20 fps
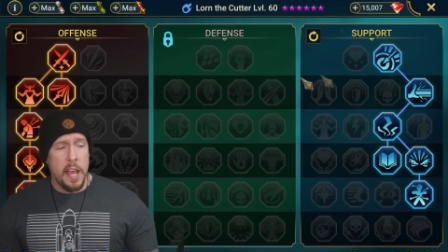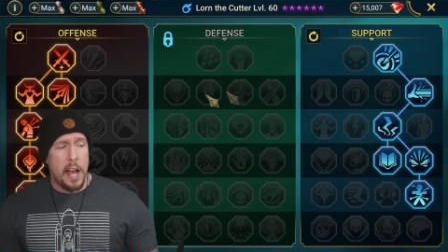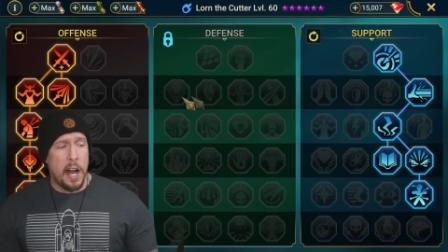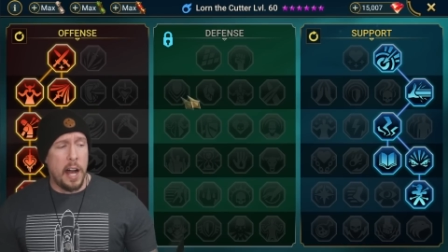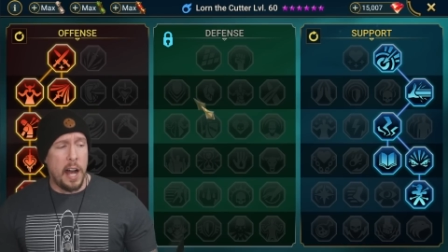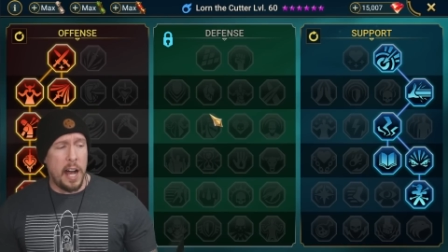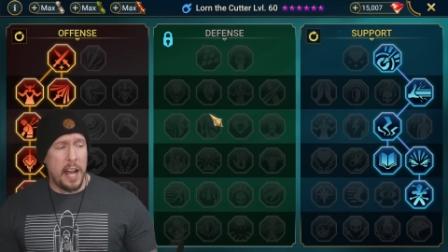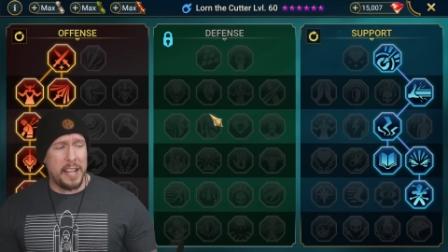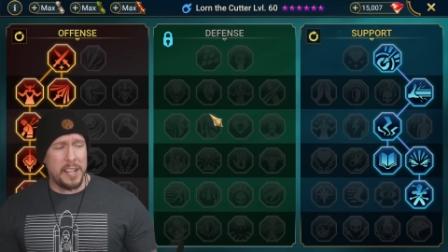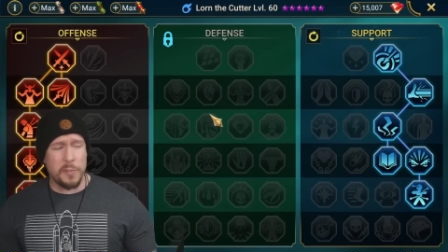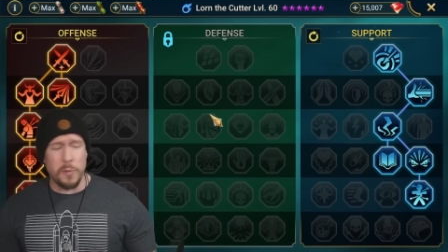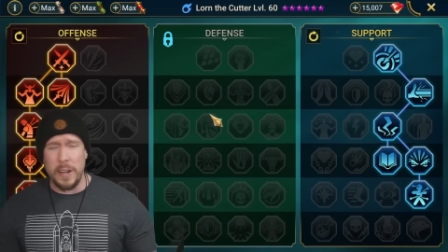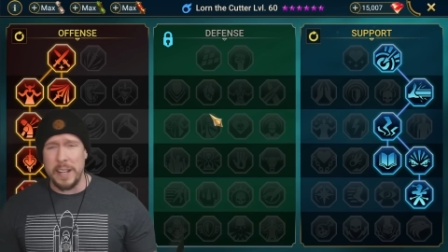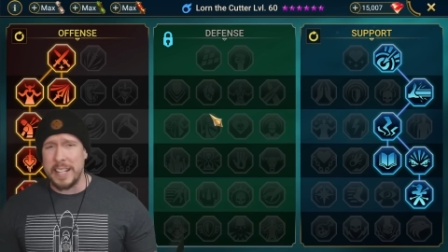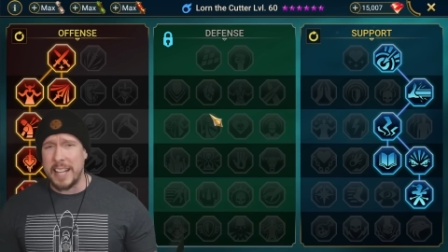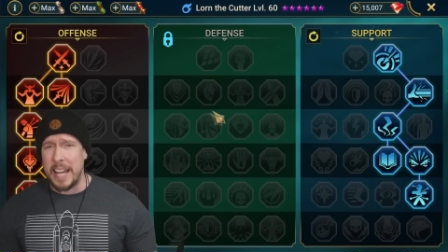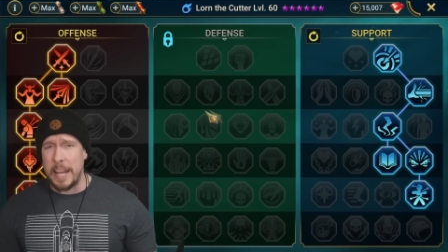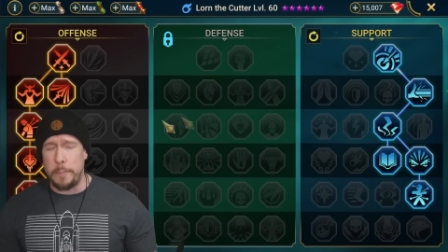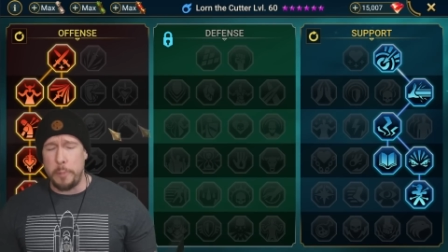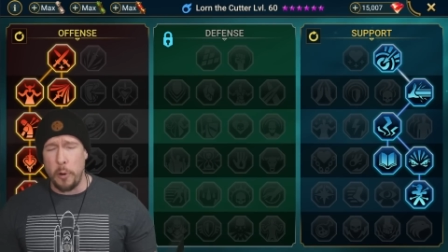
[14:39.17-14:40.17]
I just wanted
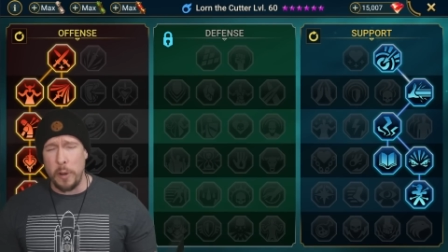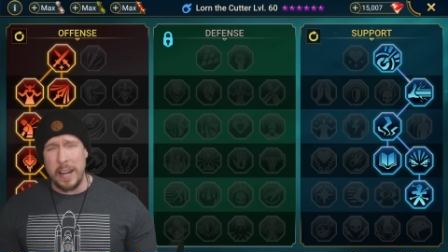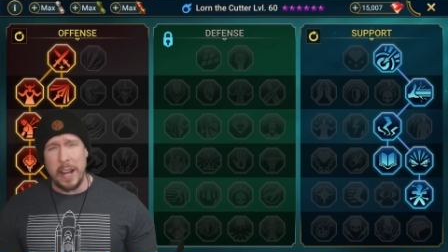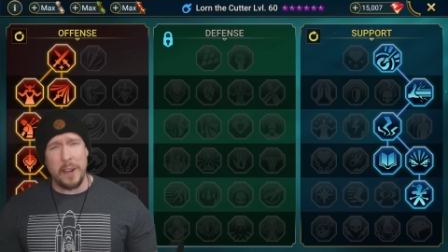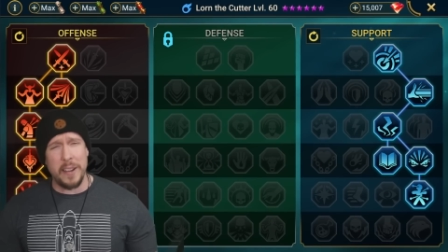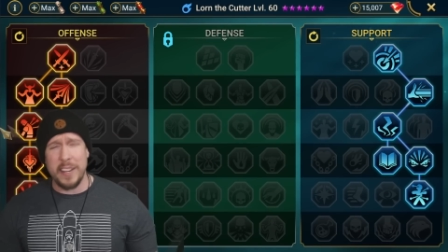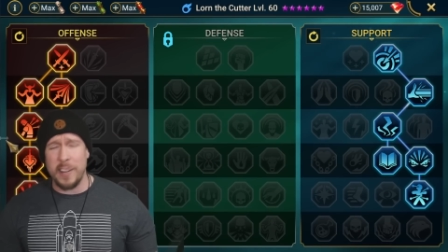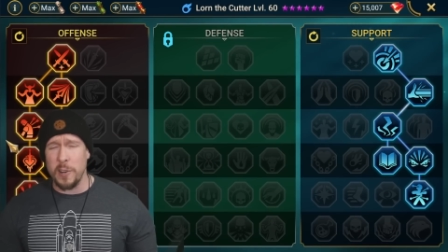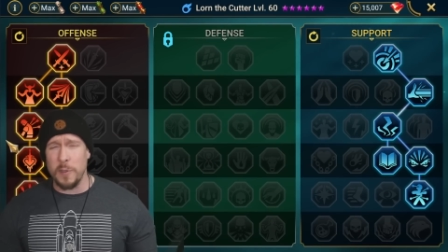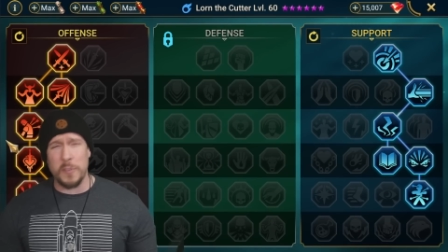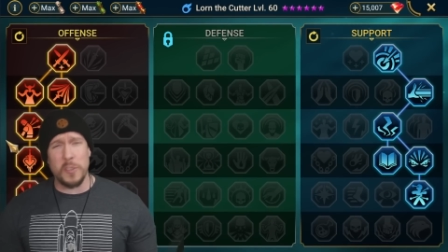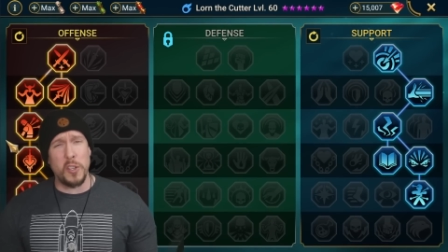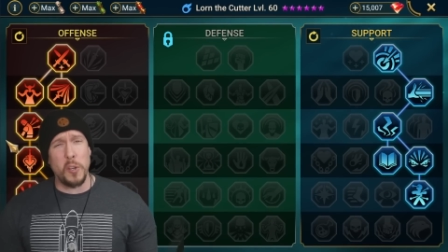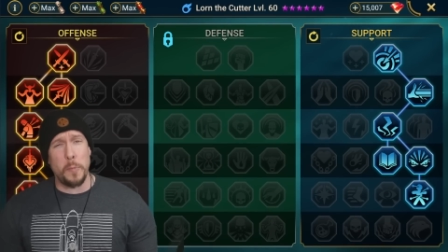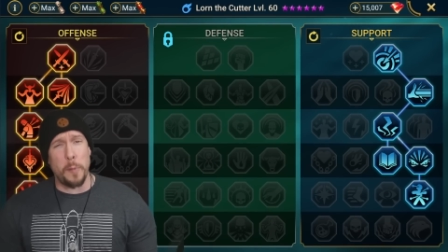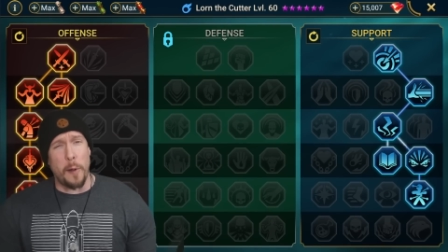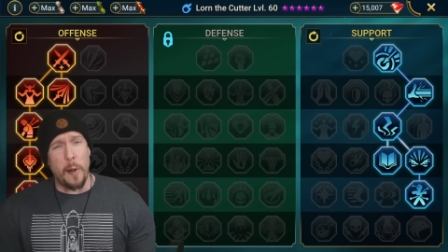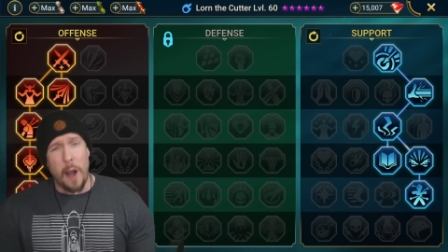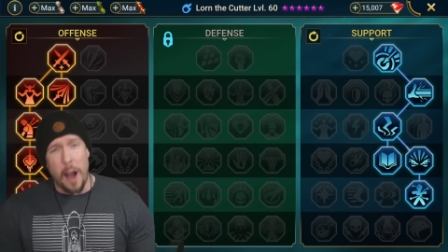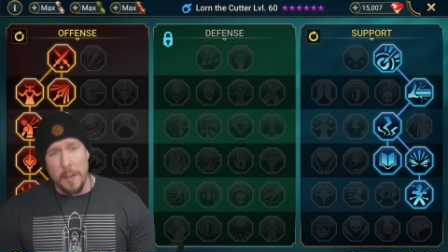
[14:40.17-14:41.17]
to kind of point out here,
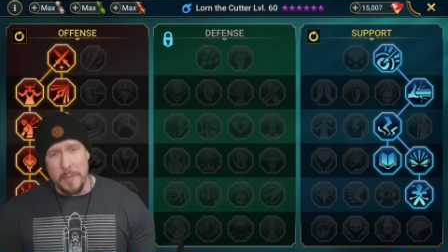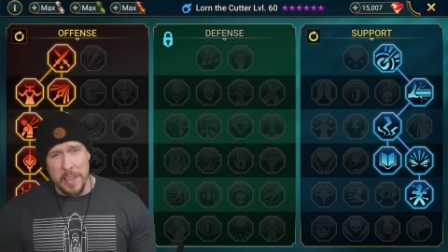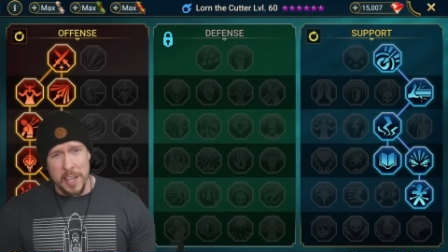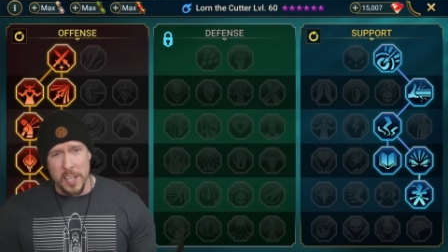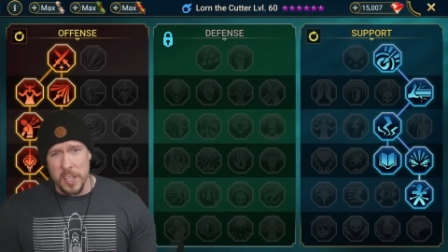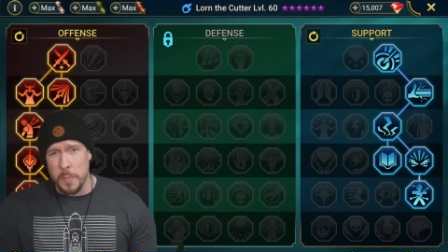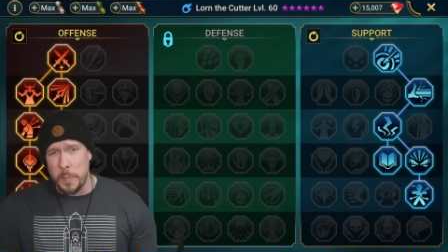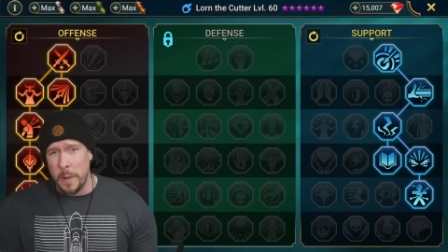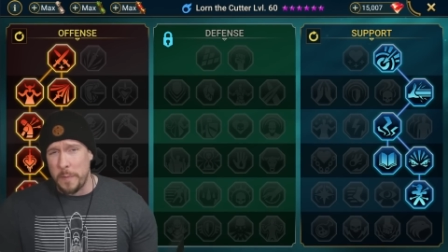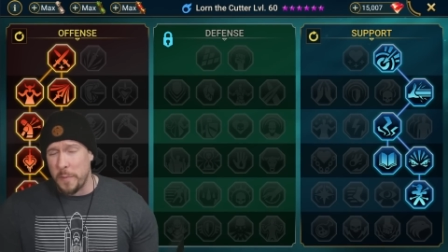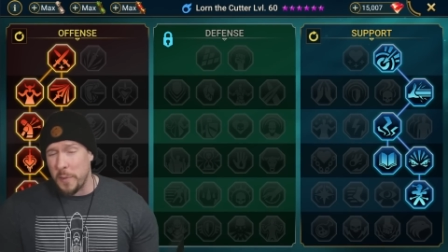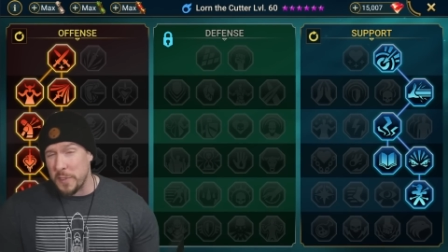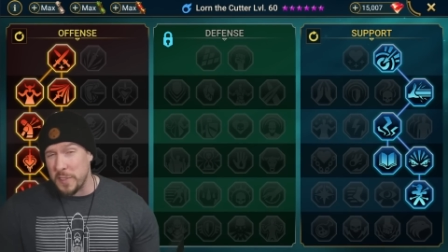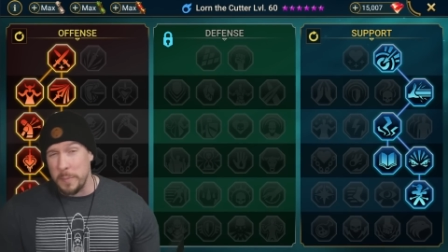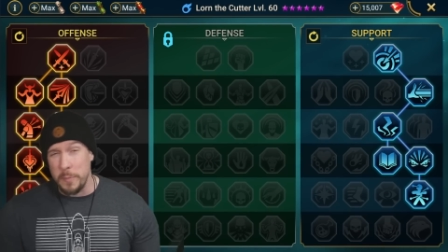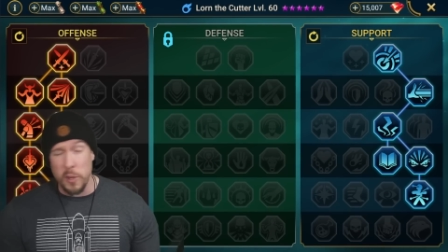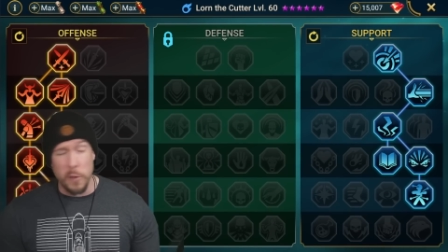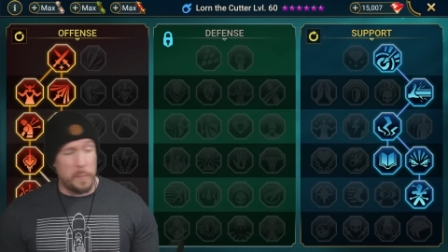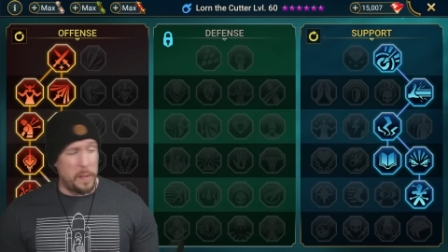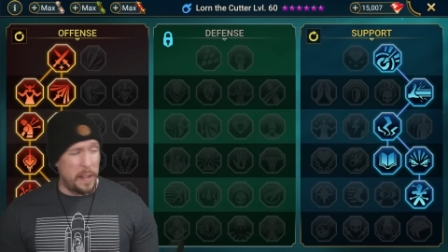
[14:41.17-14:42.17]
super obvious, but for
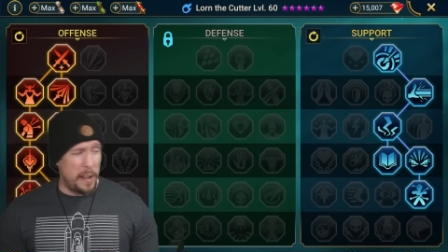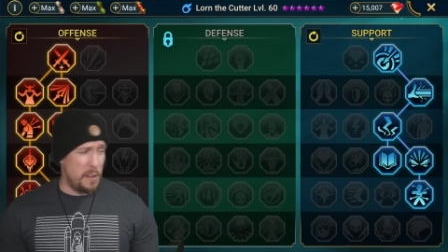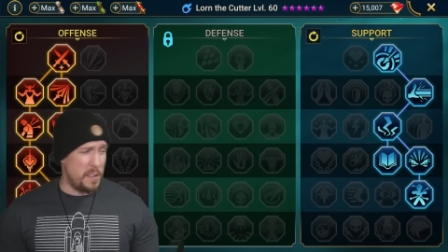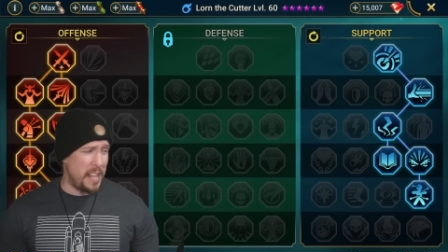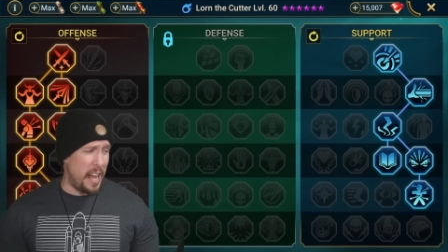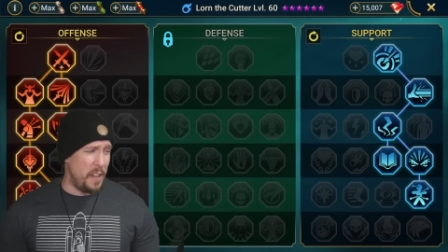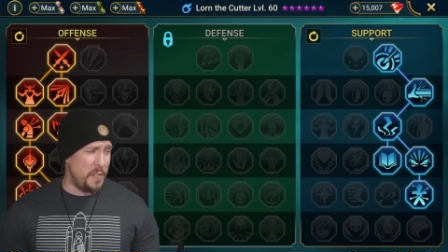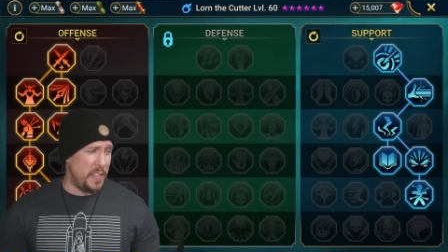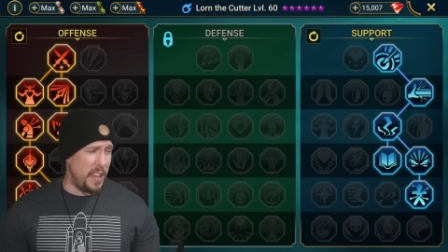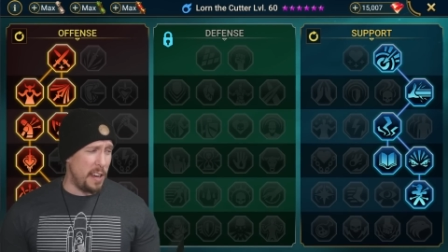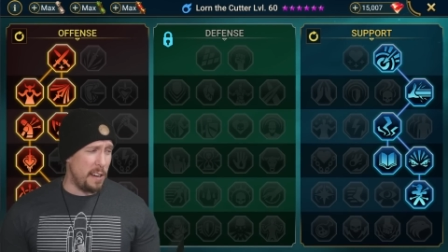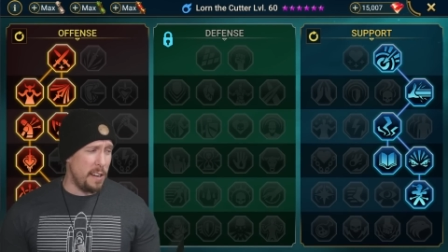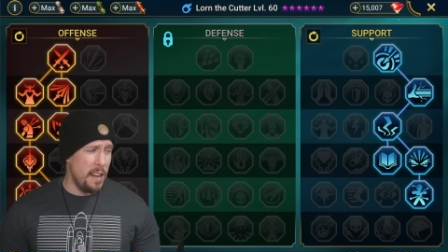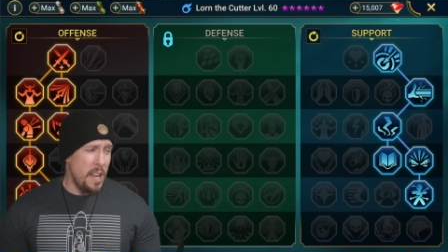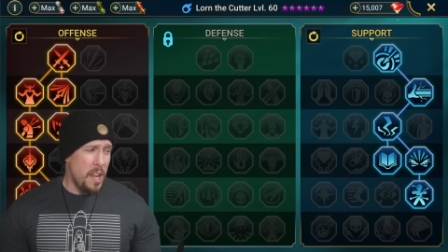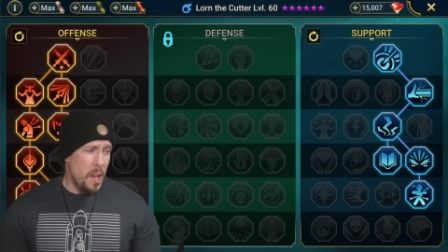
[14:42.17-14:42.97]
some new players out there,